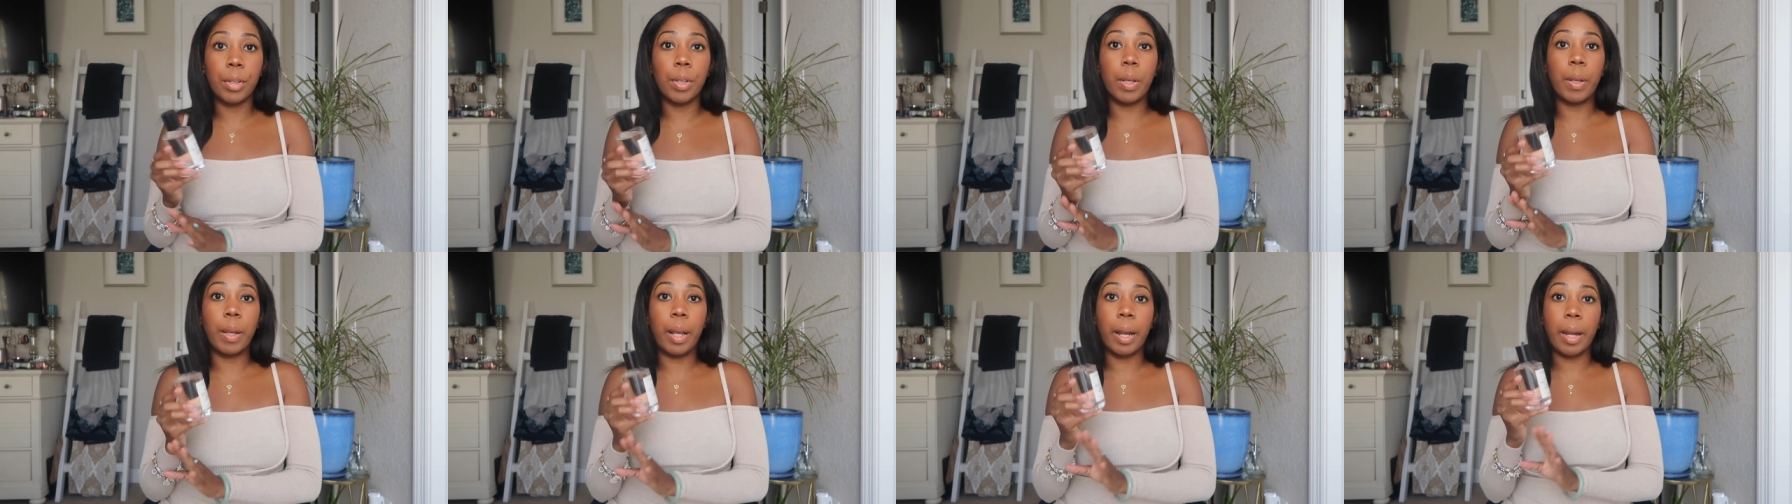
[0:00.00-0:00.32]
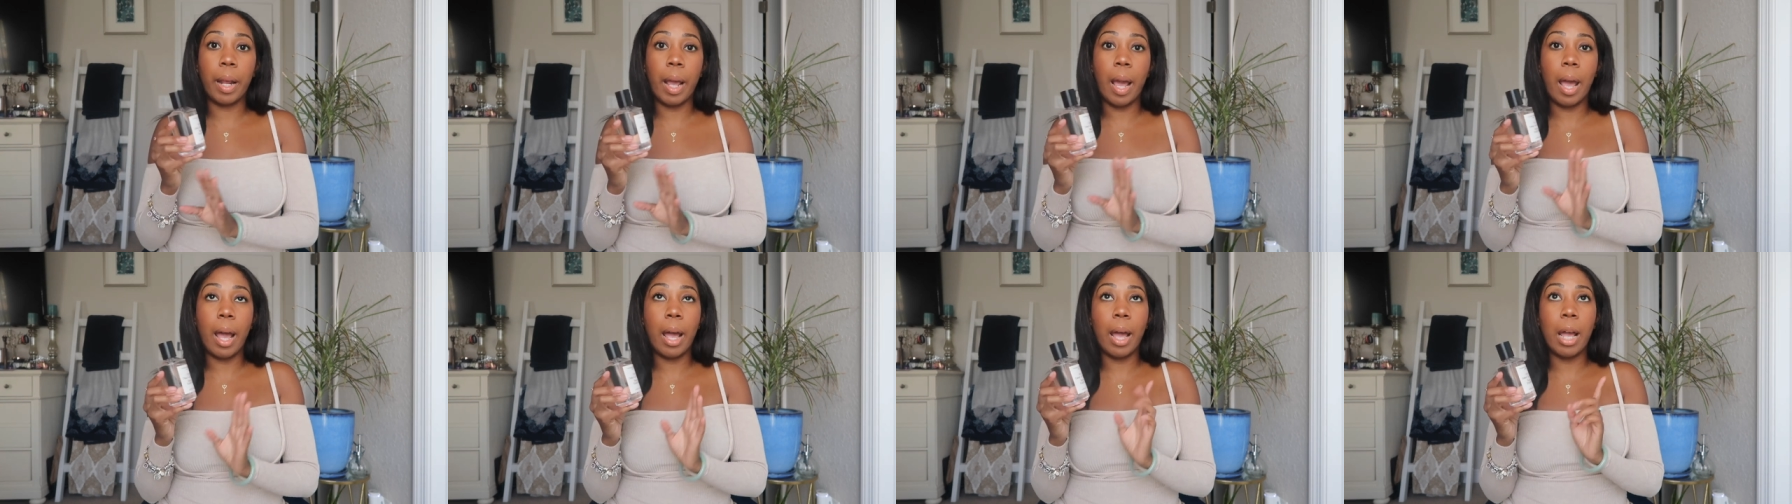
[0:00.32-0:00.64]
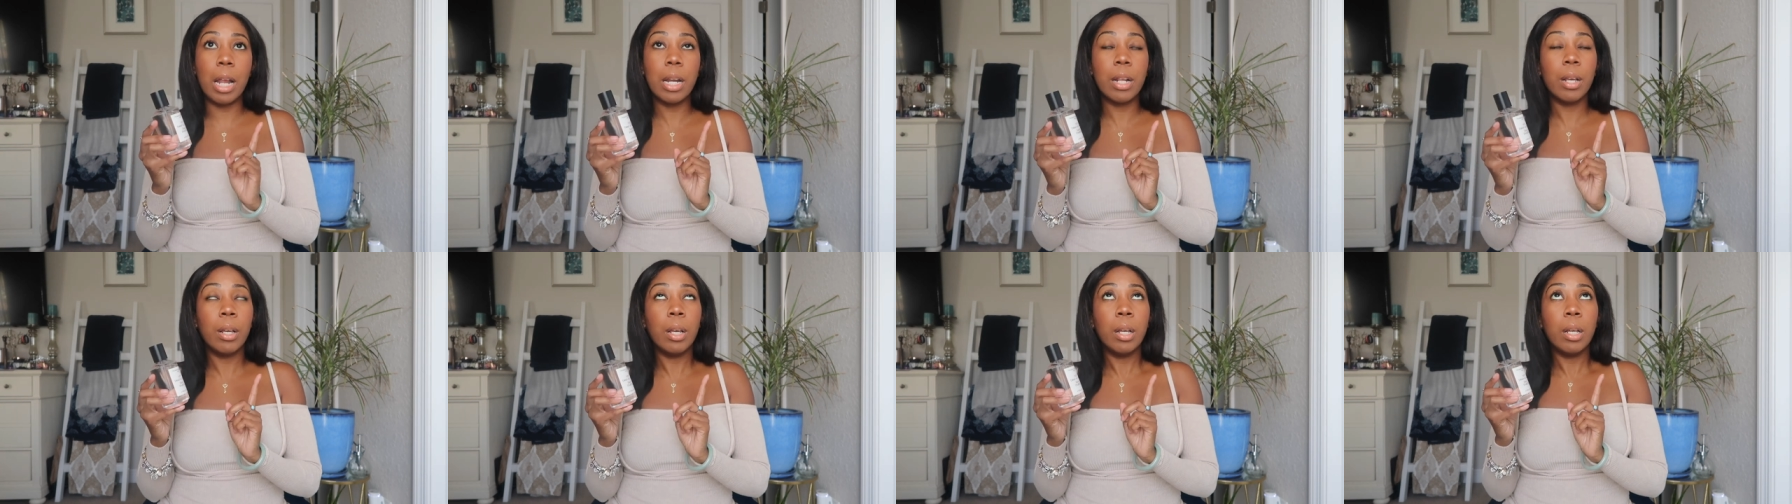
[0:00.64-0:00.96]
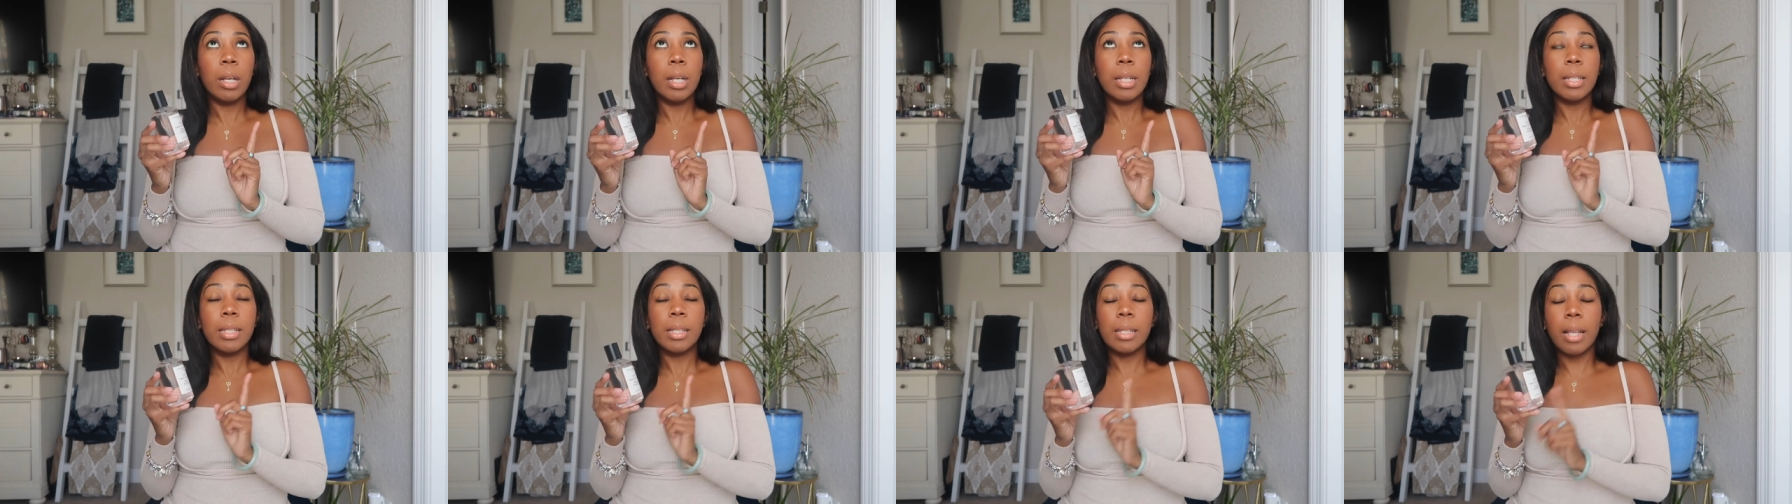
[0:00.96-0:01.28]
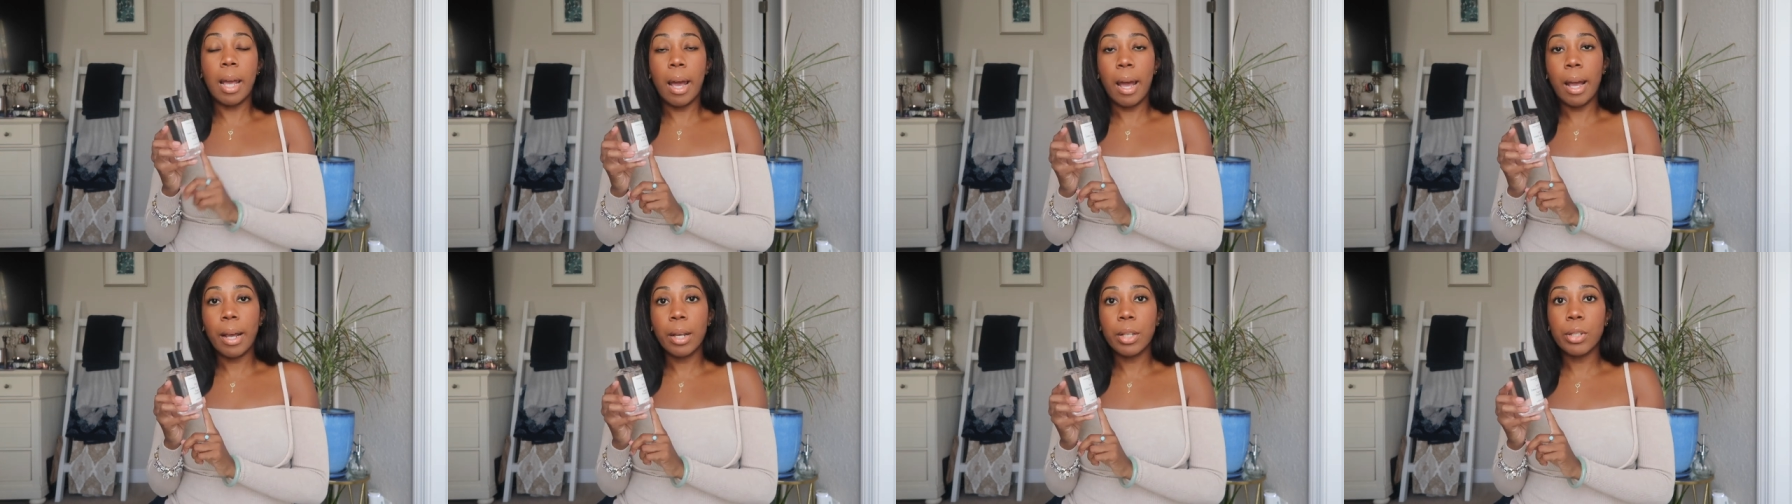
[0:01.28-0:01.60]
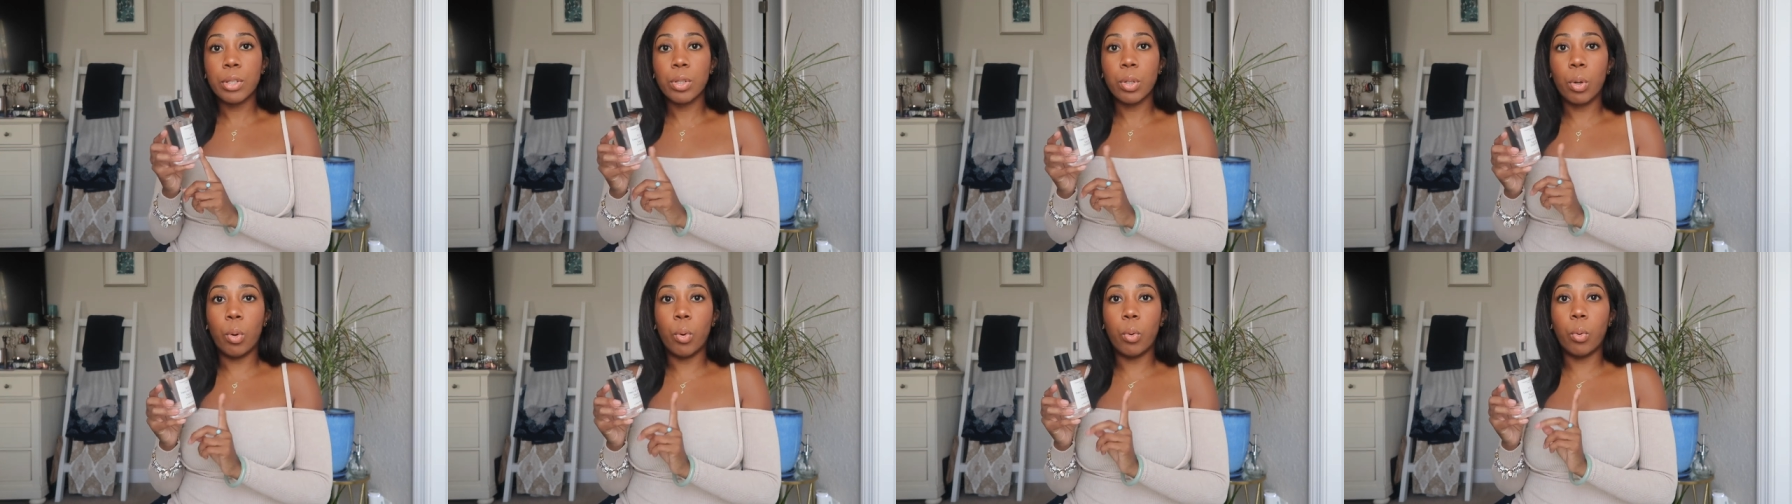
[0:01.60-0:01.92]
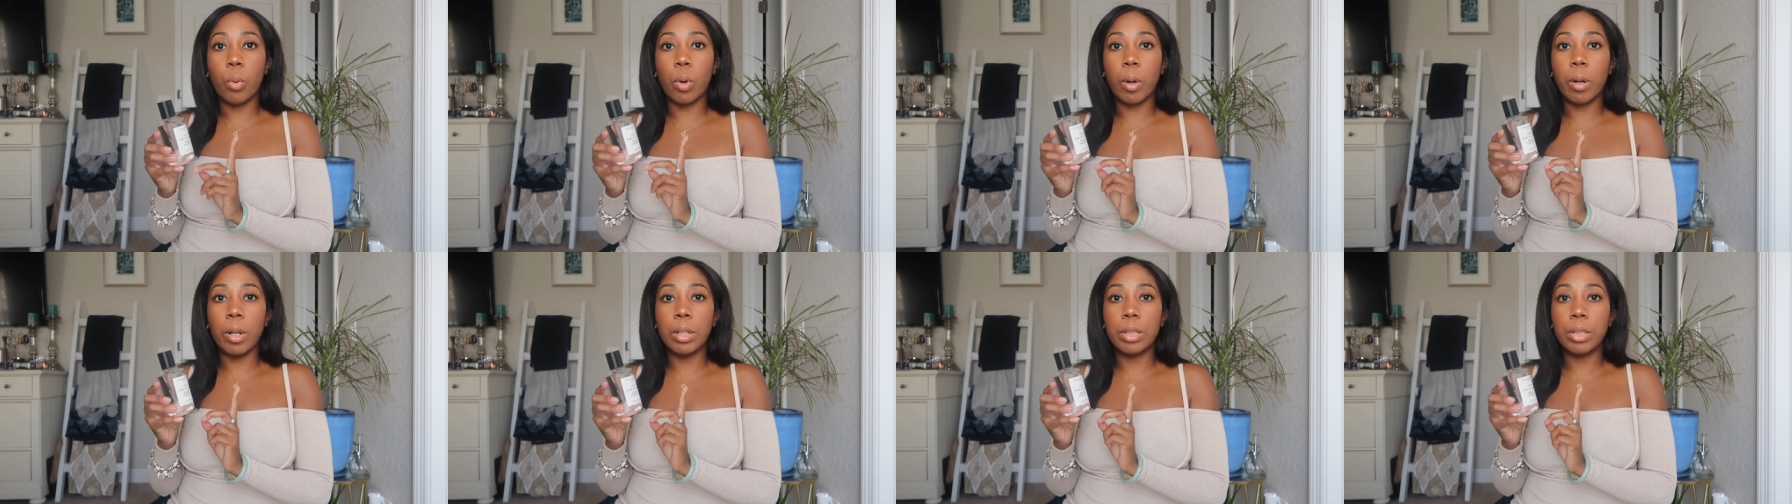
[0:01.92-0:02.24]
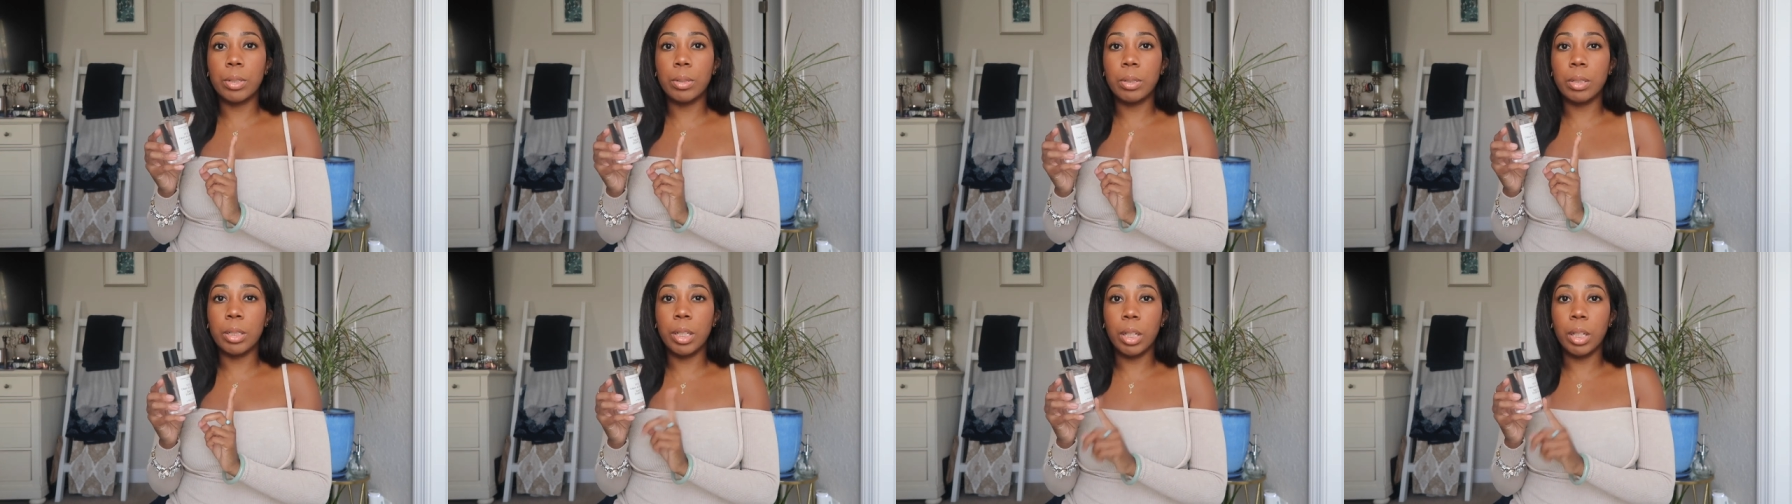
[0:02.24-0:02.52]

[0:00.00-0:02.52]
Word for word: You can get it at Saks or